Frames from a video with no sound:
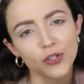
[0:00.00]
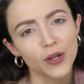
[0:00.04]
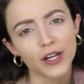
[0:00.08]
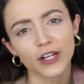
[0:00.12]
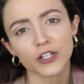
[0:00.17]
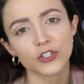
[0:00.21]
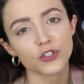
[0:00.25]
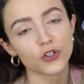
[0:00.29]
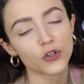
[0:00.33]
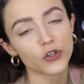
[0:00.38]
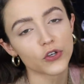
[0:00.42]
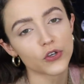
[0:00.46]
so I
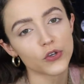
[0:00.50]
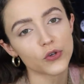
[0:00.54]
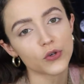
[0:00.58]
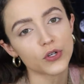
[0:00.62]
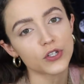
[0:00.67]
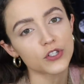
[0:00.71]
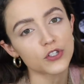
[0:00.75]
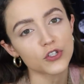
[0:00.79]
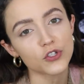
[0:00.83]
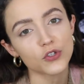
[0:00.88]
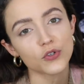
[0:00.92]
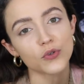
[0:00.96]
can show you, you
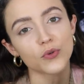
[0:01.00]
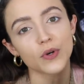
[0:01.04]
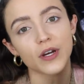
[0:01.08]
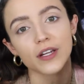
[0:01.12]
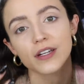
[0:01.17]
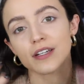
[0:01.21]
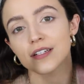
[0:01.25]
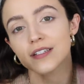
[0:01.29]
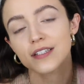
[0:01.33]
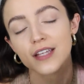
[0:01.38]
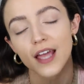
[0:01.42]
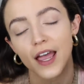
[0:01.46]
can do
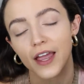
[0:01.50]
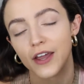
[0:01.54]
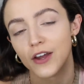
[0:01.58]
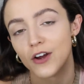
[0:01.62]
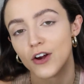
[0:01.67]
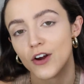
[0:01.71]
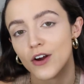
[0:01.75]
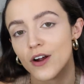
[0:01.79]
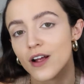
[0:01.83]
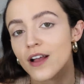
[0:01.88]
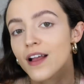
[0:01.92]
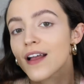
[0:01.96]
an
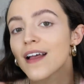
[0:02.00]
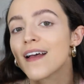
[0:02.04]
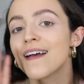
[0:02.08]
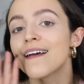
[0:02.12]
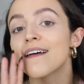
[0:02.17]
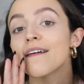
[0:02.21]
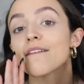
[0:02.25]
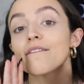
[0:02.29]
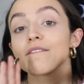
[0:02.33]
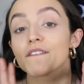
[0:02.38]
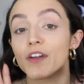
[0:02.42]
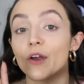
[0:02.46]
entire
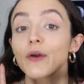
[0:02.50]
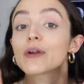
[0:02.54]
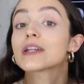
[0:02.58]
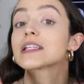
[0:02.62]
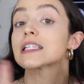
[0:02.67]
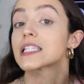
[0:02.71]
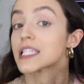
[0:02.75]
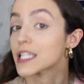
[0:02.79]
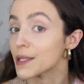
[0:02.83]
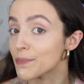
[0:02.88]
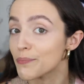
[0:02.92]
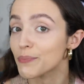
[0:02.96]
very
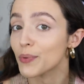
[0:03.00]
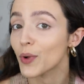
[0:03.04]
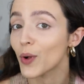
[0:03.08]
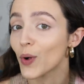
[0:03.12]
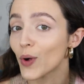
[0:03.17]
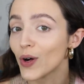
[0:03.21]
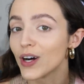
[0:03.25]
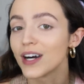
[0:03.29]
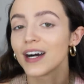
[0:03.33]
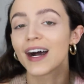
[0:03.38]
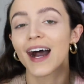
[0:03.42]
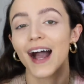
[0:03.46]

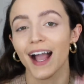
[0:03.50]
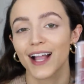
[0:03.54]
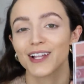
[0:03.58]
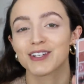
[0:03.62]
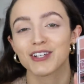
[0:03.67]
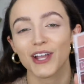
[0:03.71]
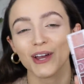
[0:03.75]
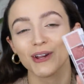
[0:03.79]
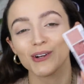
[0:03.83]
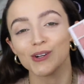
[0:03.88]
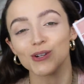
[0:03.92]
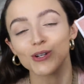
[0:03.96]
simple
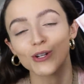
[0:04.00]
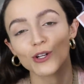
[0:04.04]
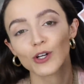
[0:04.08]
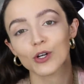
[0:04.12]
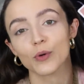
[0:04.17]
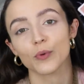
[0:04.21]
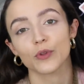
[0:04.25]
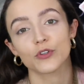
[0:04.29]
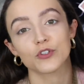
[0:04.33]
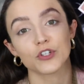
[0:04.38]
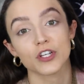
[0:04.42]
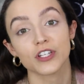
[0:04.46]
eyeshadow
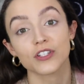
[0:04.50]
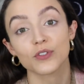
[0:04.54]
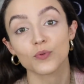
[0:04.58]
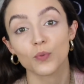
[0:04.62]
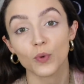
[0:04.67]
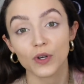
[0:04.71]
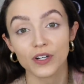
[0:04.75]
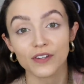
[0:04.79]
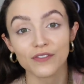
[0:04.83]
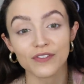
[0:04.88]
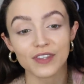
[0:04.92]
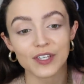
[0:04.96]
look with just
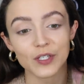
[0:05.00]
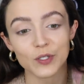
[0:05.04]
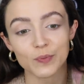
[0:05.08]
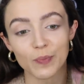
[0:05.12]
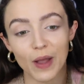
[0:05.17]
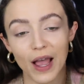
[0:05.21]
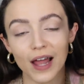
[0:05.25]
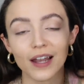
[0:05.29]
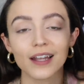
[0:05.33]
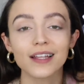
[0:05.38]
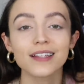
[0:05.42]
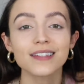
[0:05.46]
one of these
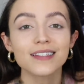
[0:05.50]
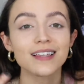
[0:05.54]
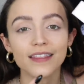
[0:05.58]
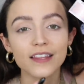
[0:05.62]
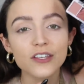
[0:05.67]
palettes.